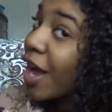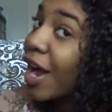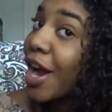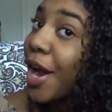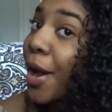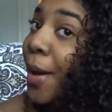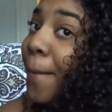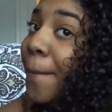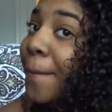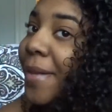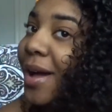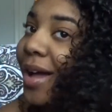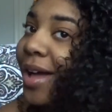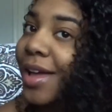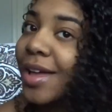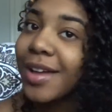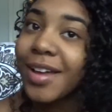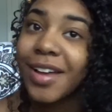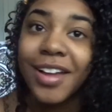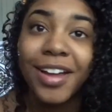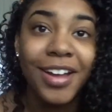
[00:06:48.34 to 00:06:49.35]
are
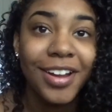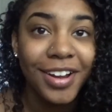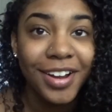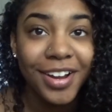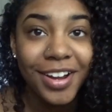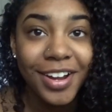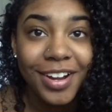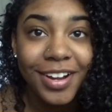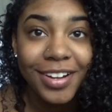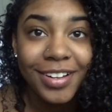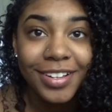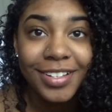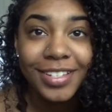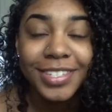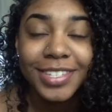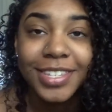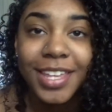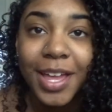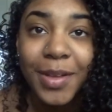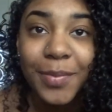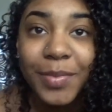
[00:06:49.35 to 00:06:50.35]
my curls
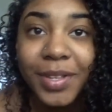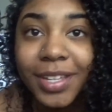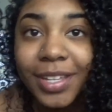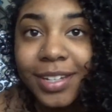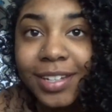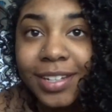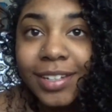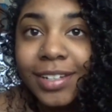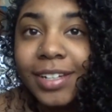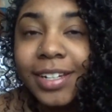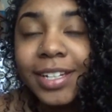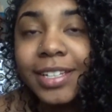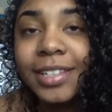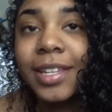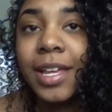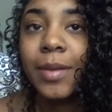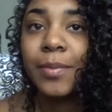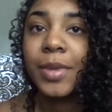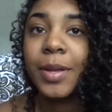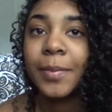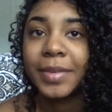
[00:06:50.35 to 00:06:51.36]
i mean look at
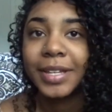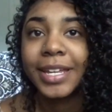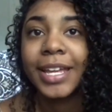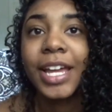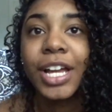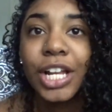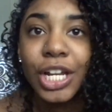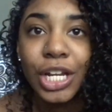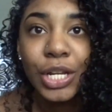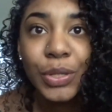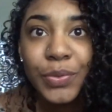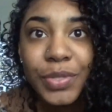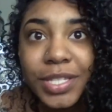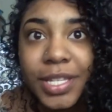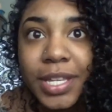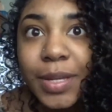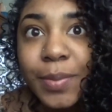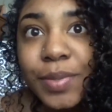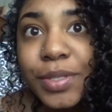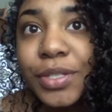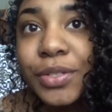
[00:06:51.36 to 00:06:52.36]
them let me get close
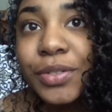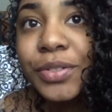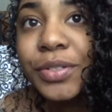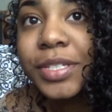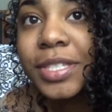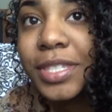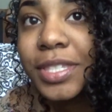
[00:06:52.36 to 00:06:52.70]
up so you can